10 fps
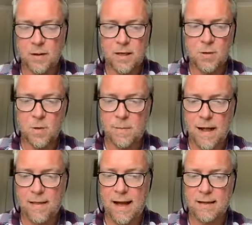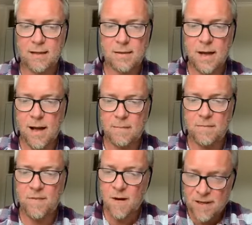So I'm going to talk about that
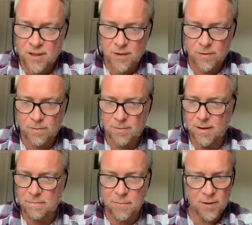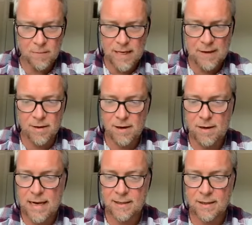um, very soon, possibly even
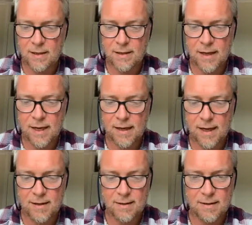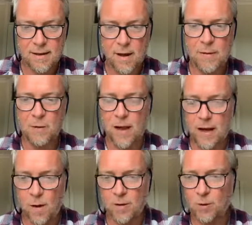next Sunday, and uh, that'll be quite
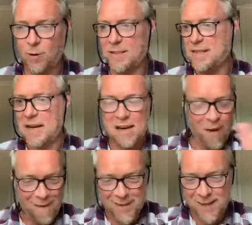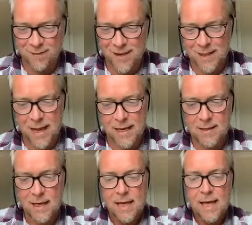a long talk because there's a lot of stuff in that.